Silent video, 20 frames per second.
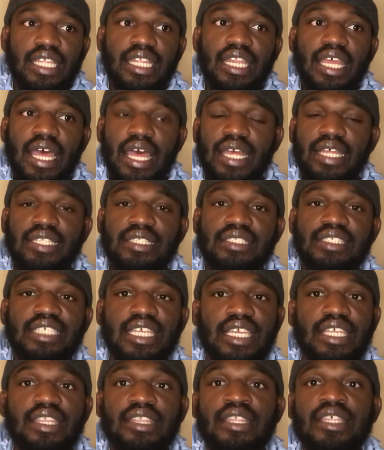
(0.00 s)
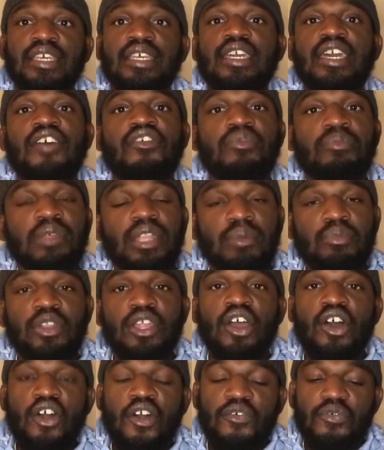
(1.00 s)
not take the government up on that
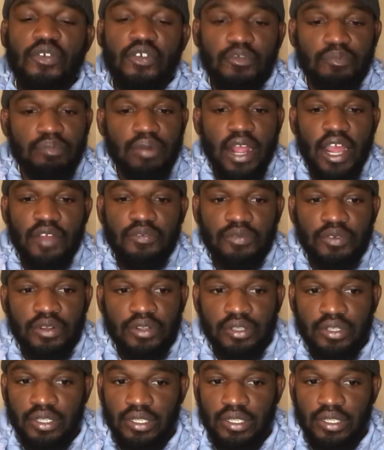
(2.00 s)
offer of proffer.